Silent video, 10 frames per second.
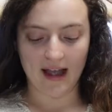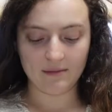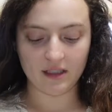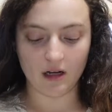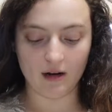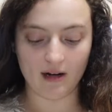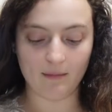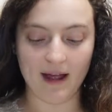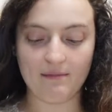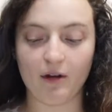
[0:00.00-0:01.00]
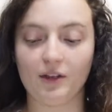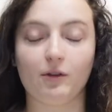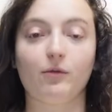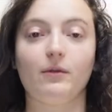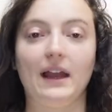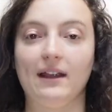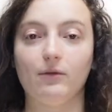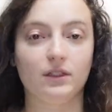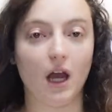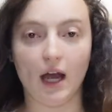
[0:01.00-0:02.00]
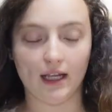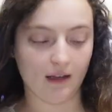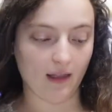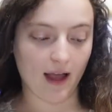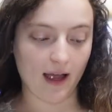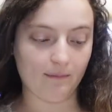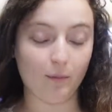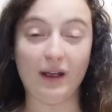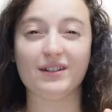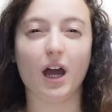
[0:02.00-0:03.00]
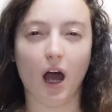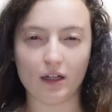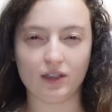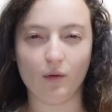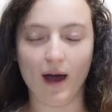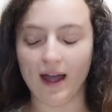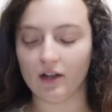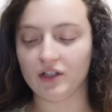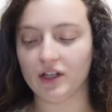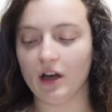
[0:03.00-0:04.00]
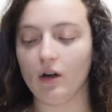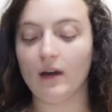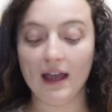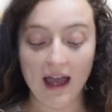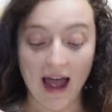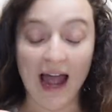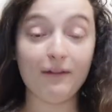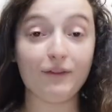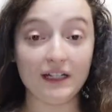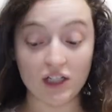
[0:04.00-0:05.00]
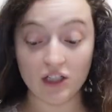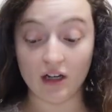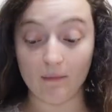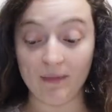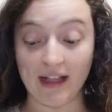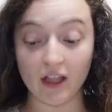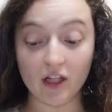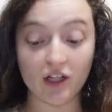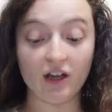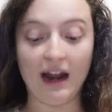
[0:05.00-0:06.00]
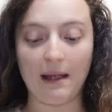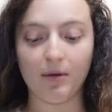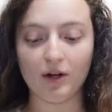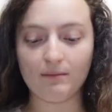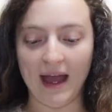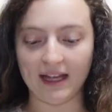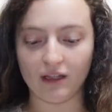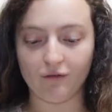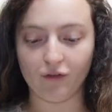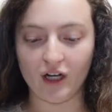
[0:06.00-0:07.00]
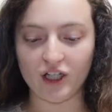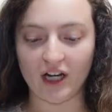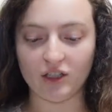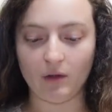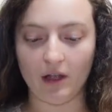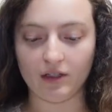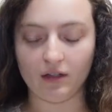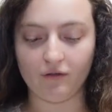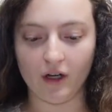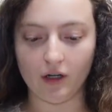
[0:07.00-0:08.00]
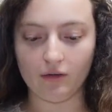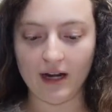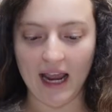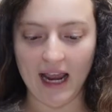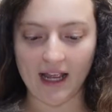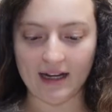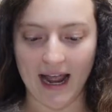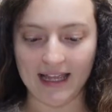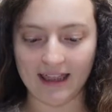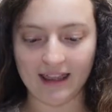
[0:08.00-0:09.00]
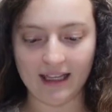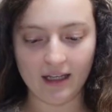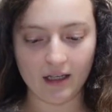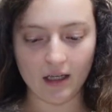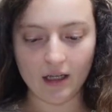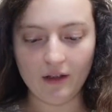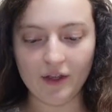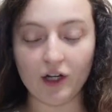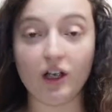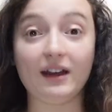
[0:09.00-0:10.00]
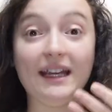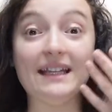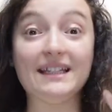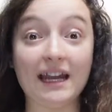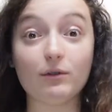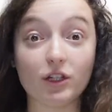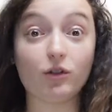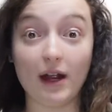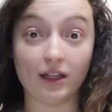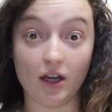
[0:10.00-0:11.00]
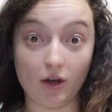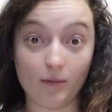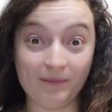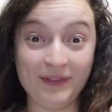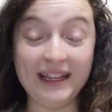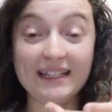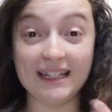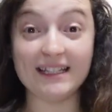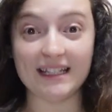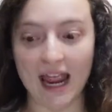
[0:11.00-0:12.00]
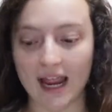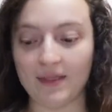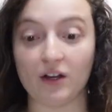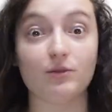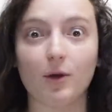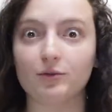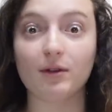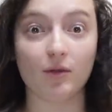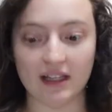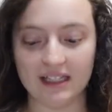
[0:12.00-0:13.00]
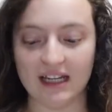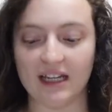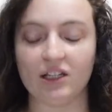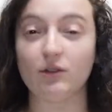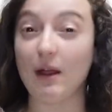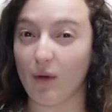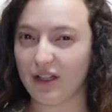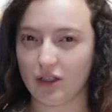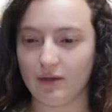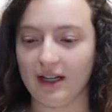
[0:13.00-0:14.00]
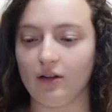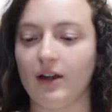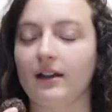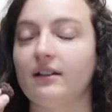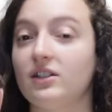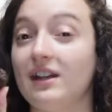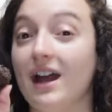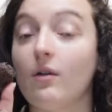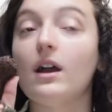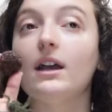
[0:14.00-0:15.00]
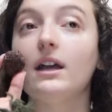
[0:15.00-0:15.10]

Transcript: I'm sorry. My brother, like, was talking a lot. We haven't talked in a while, so I finished them. They look good. I put them back in the fridge, actually, while I was on the phone, and I think they're good. He said it was correct, though. He did say they're supposed to be really sticky, so I was doing it correctly. So now,